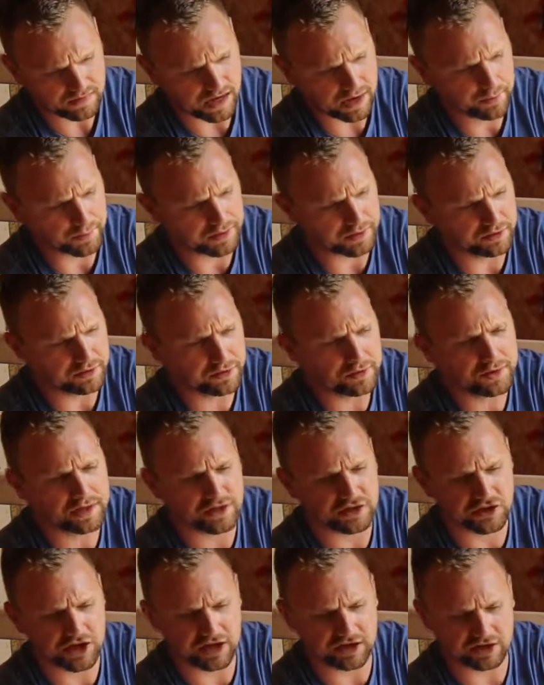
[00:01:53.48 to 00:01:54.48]
And we can do an
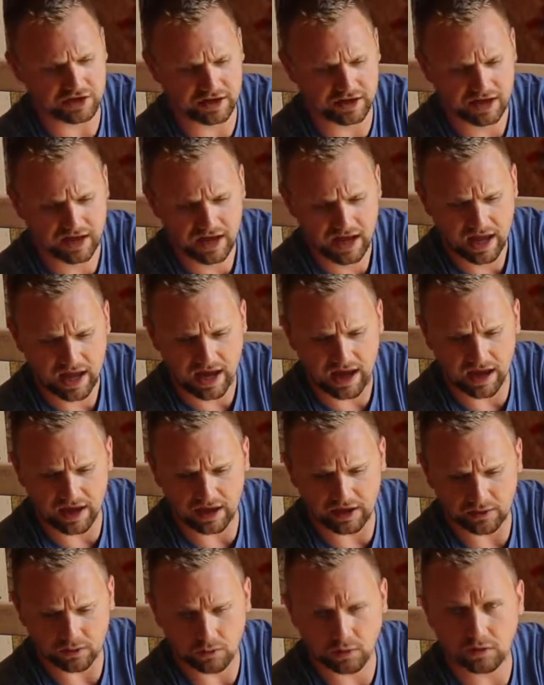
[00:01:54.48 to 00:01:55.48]
injection,
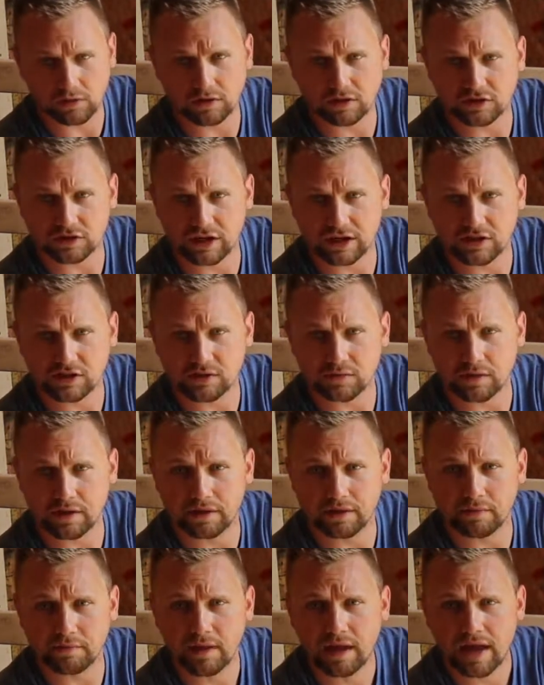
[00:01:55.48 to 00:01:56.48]
an oral injection
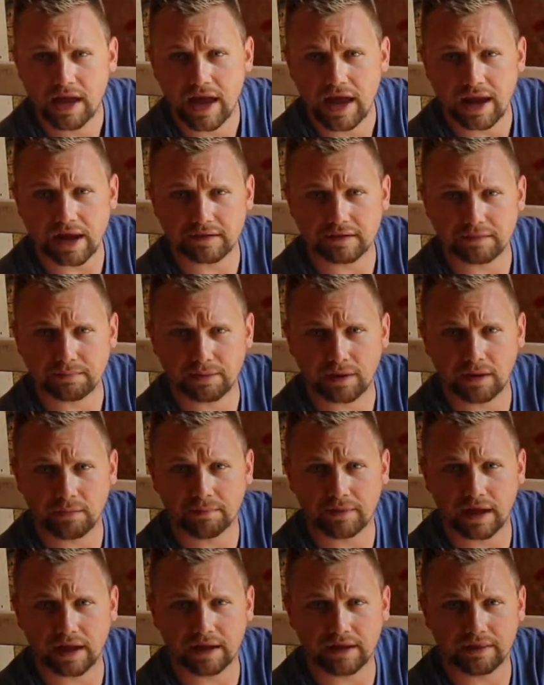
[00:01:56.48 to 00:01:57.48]
with them, and actually
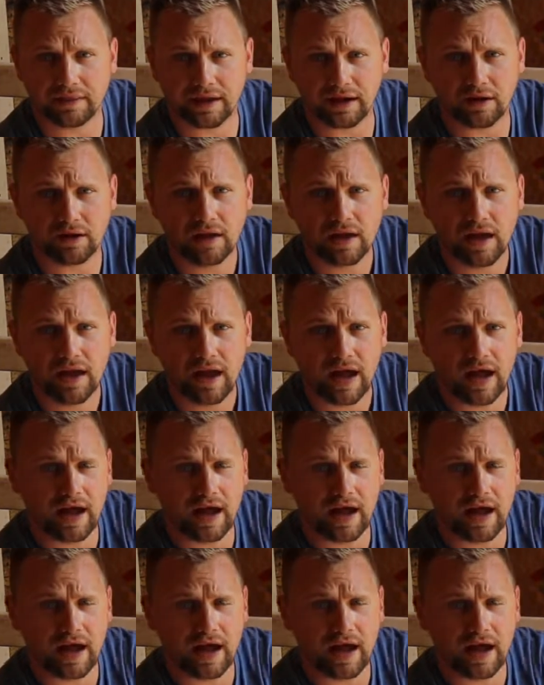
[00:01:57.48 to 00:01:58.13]
pump that in there.